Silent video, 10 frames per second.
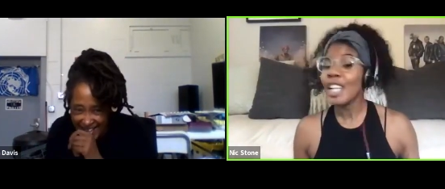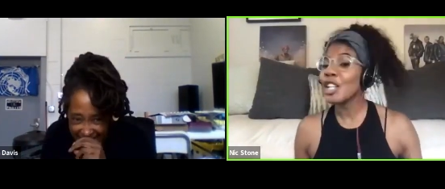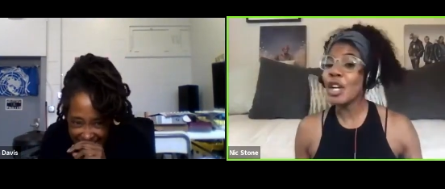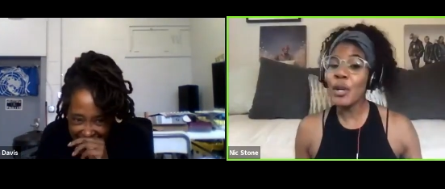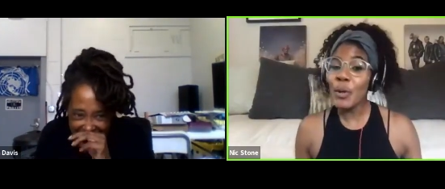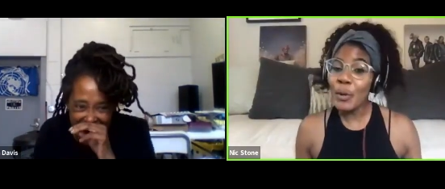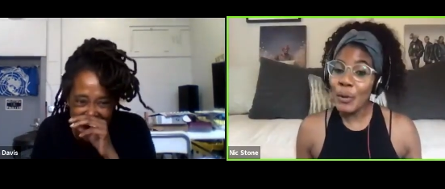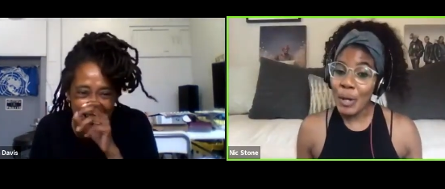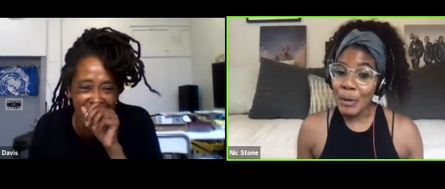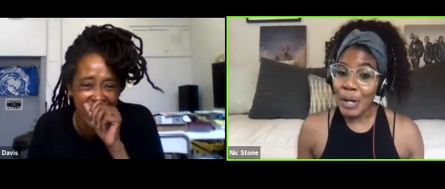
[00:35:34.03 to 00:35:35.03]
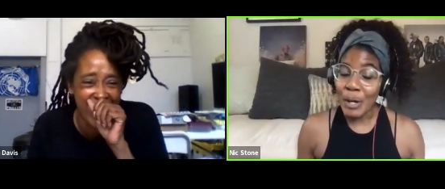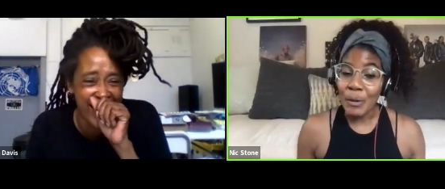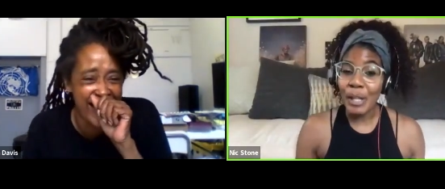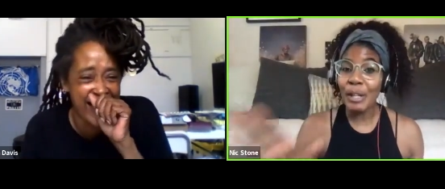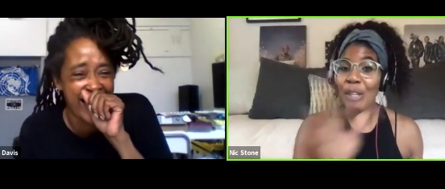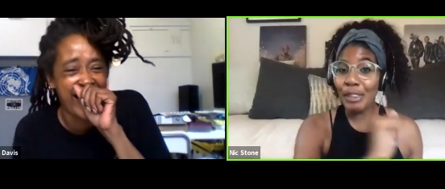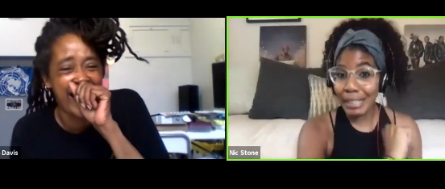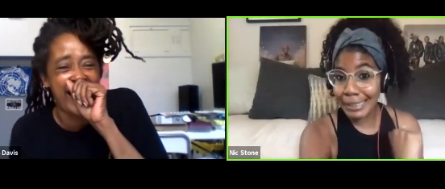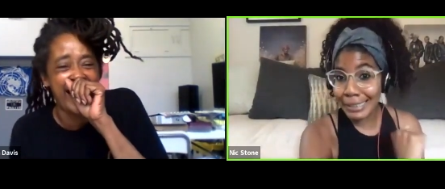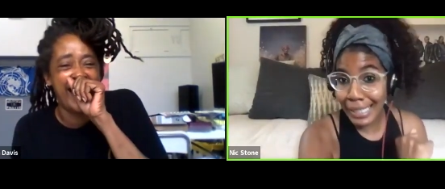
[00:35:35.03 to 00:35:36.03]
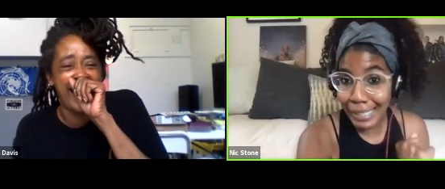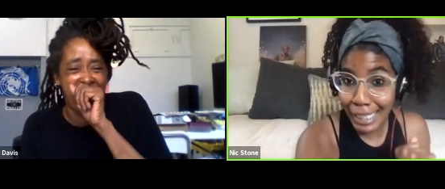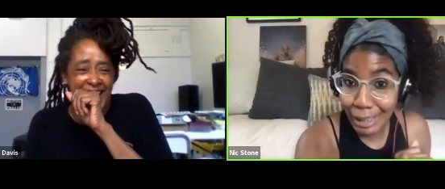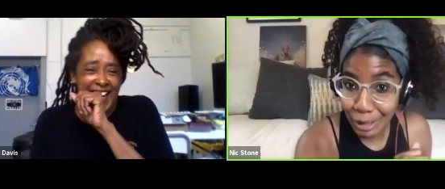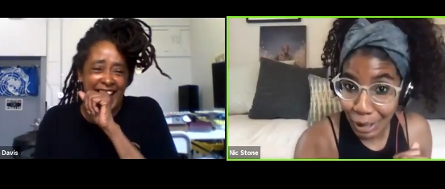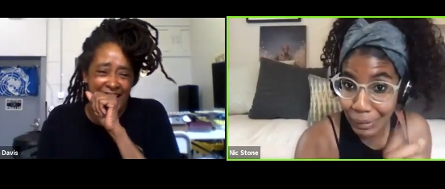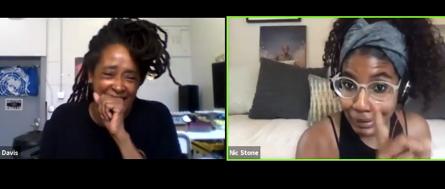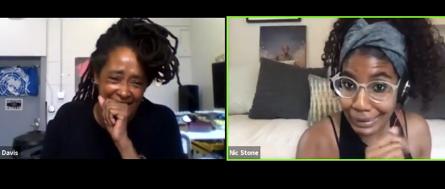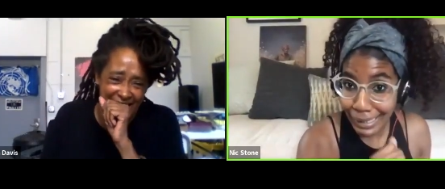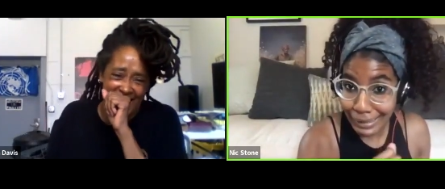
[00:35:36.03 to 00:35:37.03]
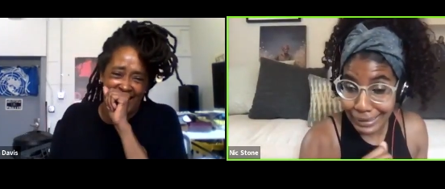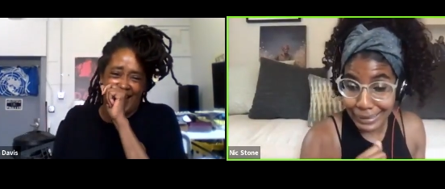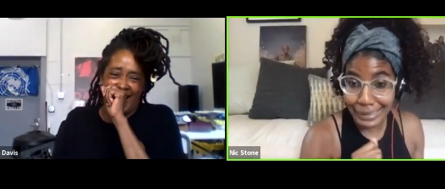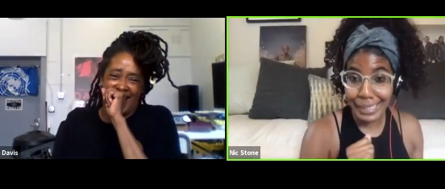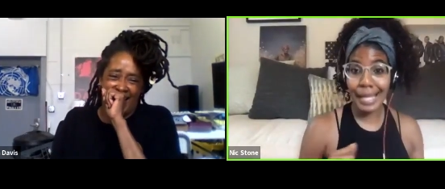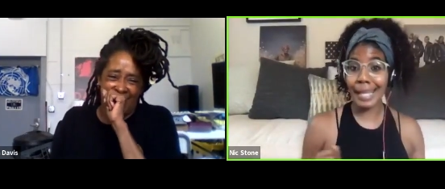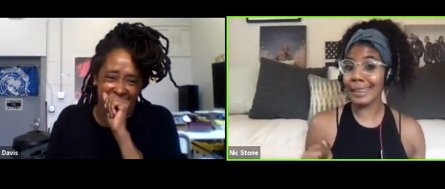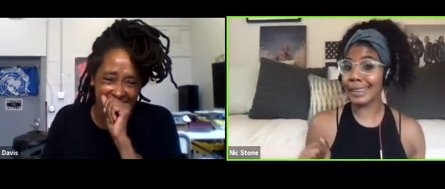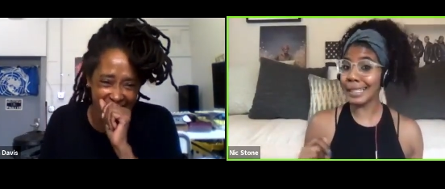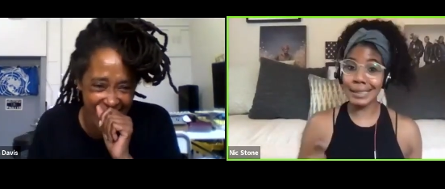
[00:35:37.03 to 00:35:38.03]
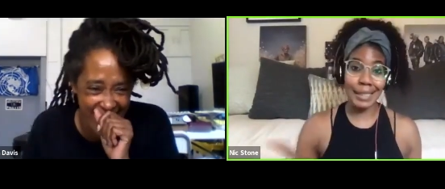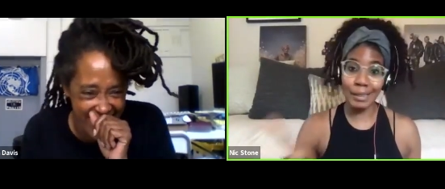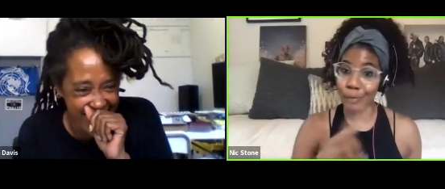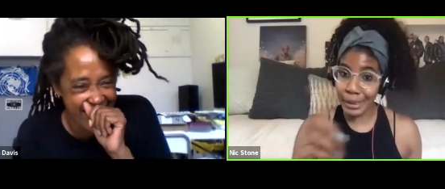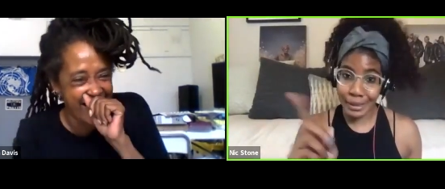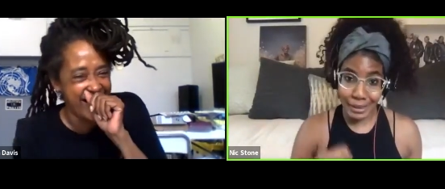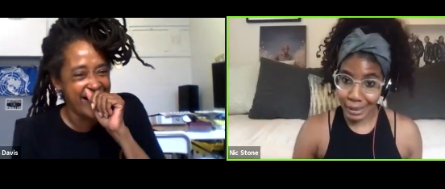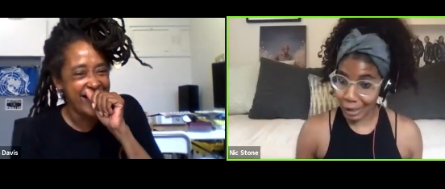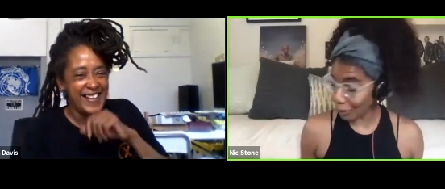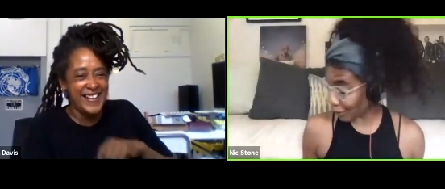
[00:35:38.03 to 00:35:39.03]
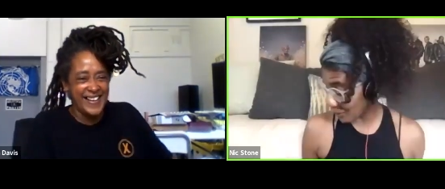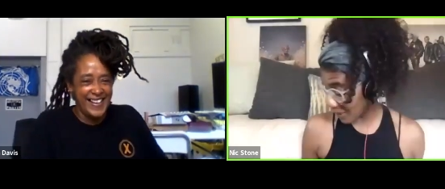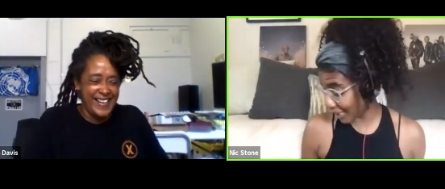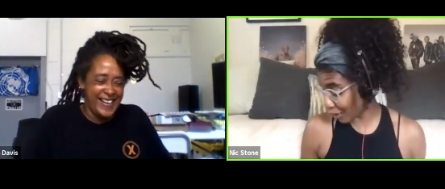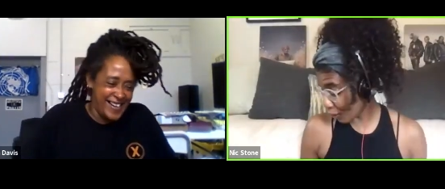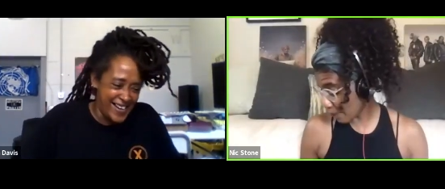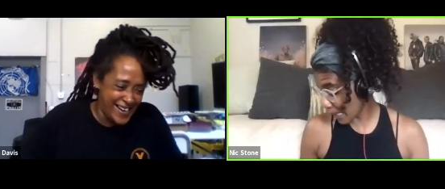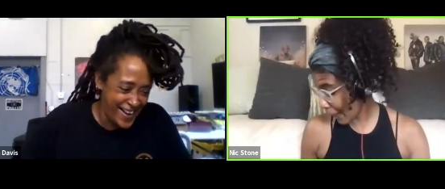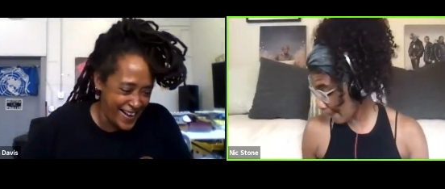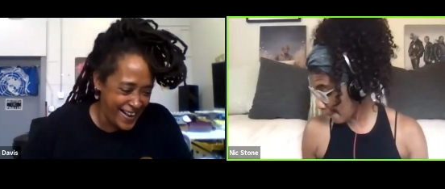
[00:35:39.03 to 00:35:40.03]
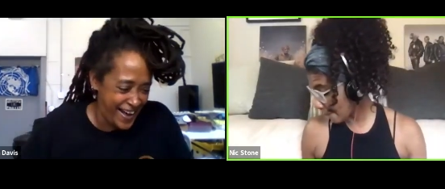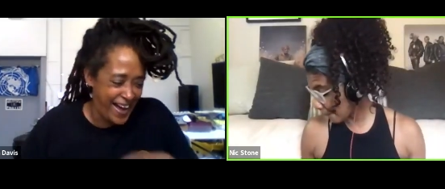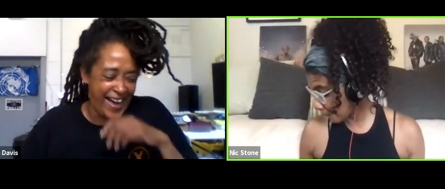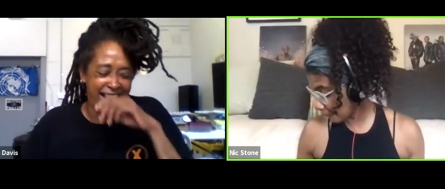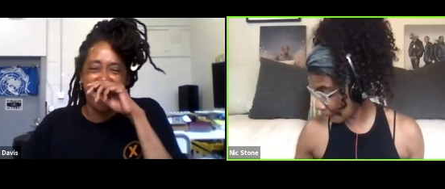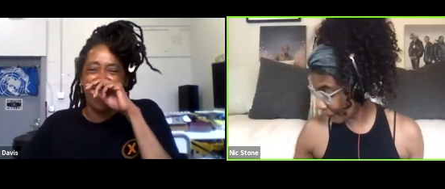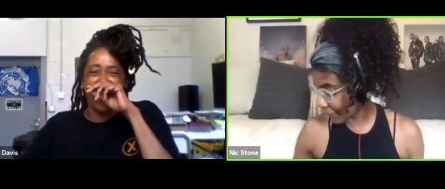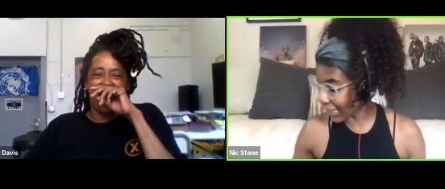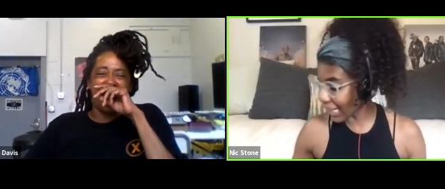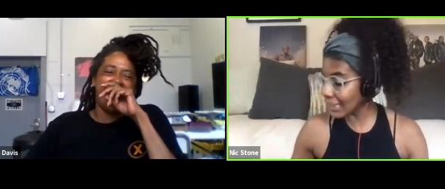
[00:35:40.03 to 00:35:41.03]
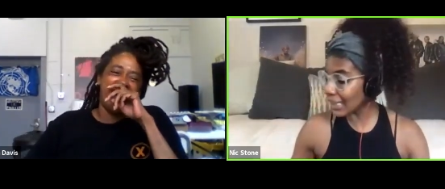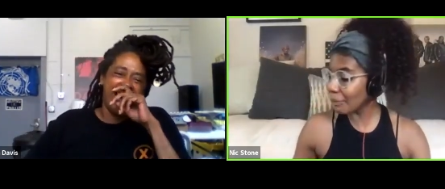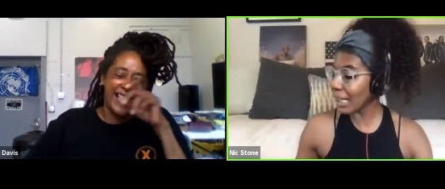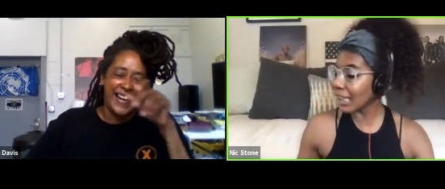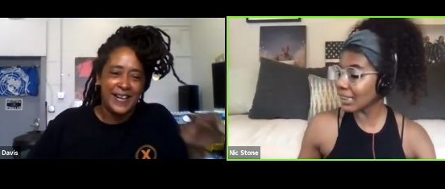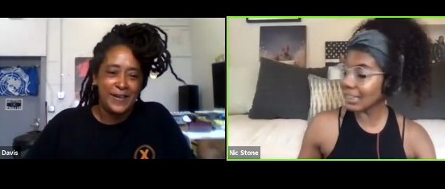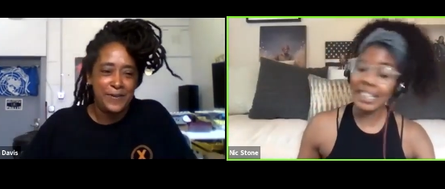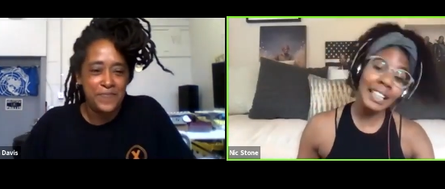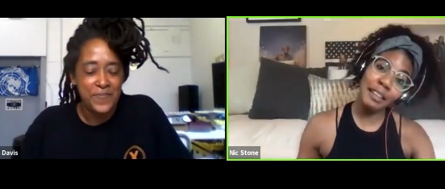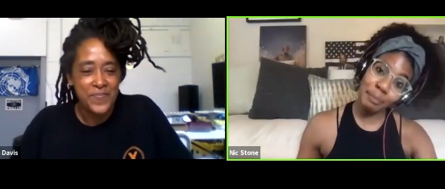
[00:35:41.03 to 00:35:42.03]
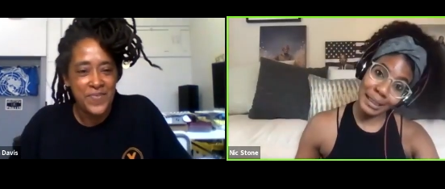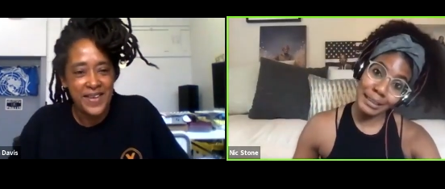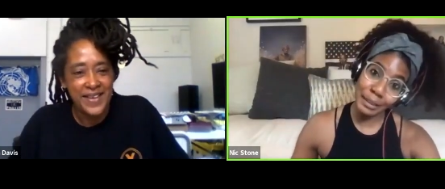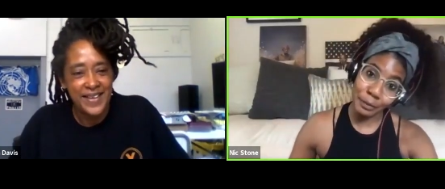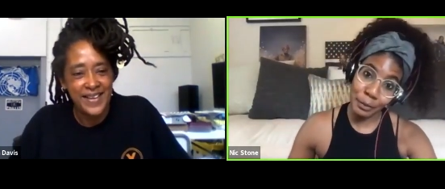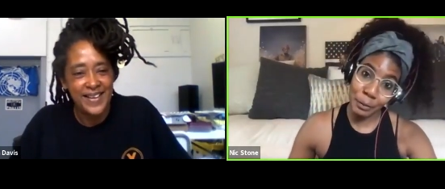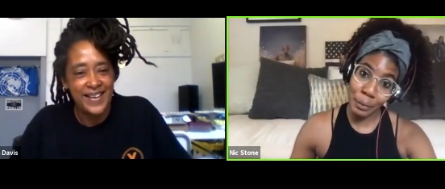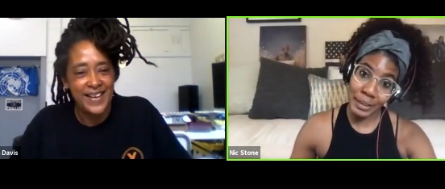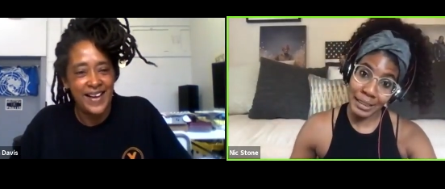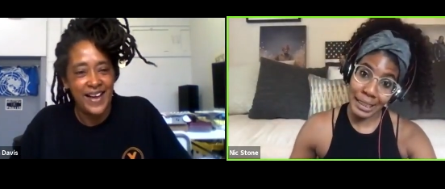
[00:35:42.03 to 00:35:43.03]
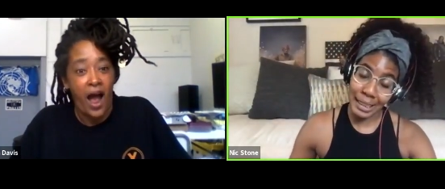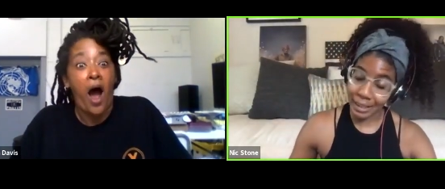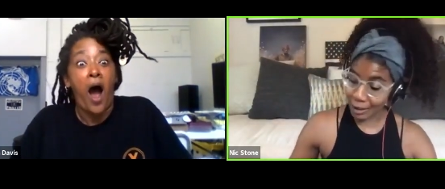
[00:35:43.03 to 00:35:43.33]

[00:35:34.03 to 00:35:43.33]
Speaker 1: No, no, no. There are things that Nick Stone is excellent at and things that we just don't do that. No, ma'am. Mm-mm. The last time I cooked, I gave myself food poisoning.